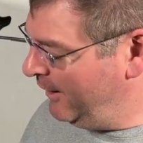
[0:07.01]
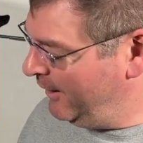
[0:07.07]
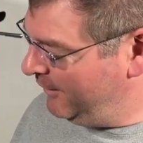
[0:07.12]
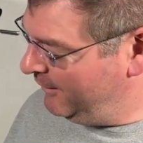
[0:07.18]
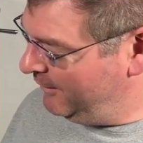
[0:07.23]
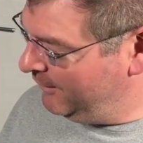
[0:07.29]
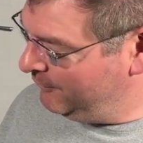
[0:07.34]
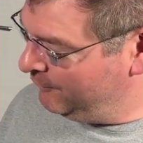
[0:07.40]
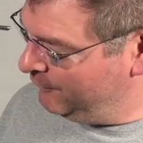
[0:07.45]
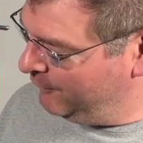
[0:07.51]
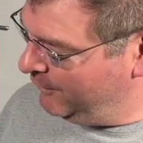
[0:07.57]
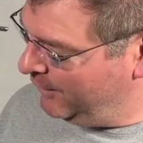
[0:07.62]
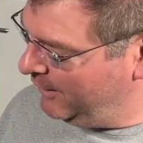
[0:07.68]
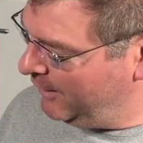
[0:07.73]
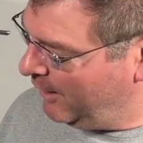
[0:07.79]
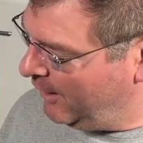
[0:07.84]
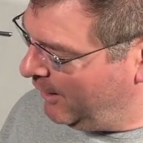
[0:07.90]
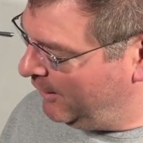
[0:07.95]
The
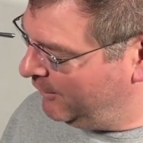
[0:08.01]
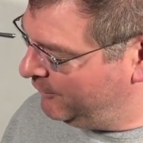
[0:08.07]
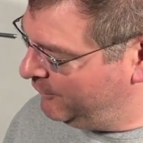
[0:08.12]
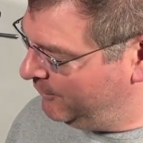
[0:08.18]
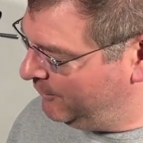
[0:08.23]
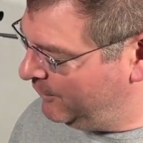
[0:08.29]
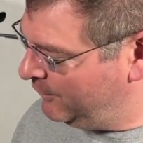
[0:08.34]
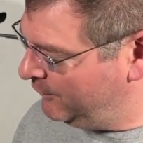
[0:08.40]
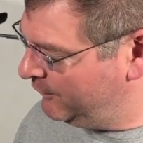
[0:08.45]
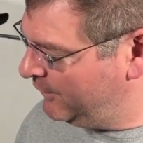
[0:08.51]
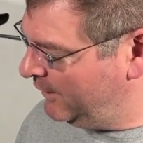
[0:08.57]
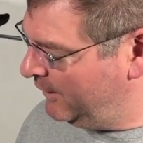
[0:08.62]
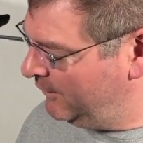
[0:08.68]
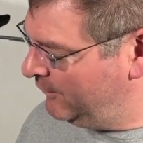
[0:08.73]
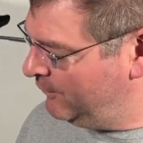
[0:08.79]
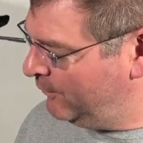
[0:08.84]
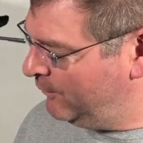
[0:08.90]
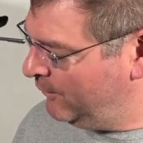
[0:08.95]
really awesome little
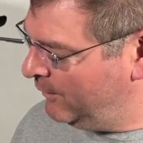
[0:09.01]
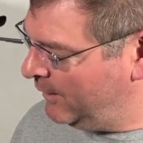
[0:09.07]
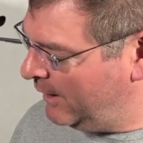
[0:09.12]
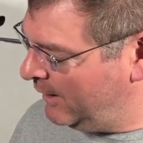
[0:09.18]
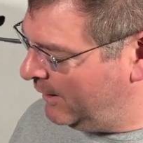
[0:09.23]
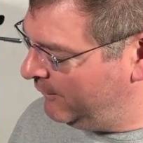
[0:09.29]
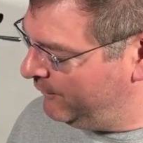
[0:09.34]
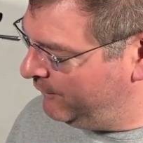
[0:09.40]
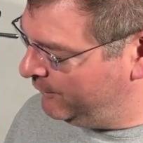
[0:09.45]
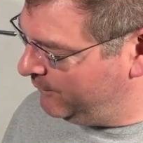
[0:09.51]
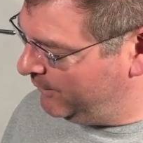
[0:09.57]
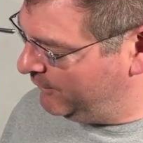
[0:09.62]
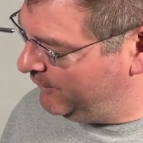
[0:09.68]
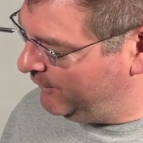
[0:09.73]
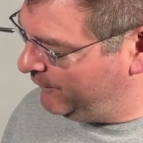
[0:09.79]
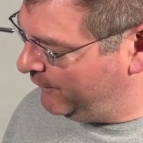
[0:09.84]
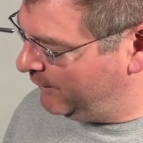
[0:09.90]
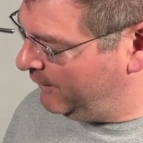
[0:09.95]
scan tool
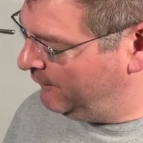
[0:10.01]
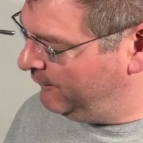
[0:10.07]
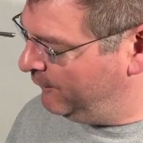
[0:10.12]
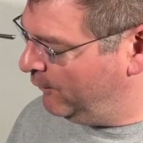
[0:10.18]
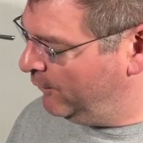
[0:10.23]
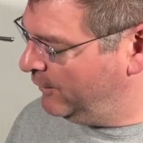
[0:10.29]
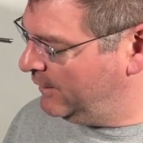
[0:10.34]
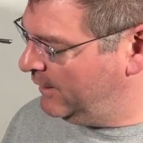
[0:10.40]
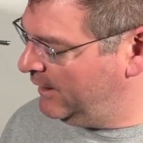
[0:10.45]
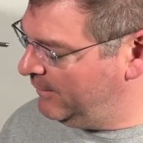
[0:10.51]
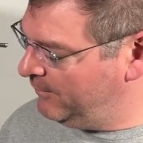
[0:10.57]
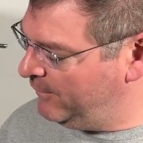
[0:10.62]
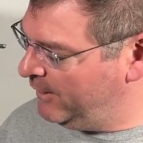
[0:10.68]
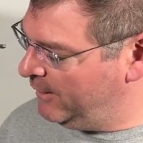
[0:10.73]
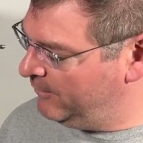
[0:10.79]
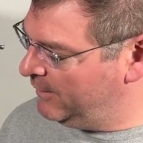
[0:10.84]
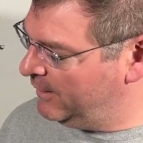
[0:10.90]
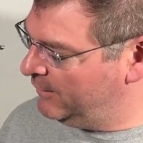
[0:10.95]
specifically for
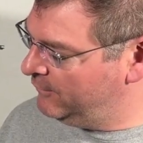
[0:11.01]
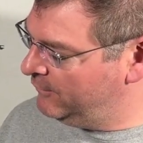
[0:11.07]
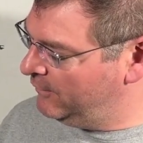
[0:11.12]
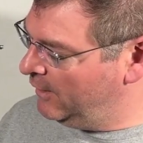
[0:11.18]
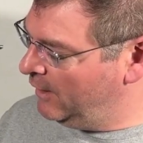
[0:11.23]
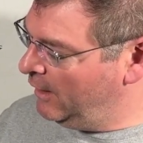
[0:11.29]
TPMS.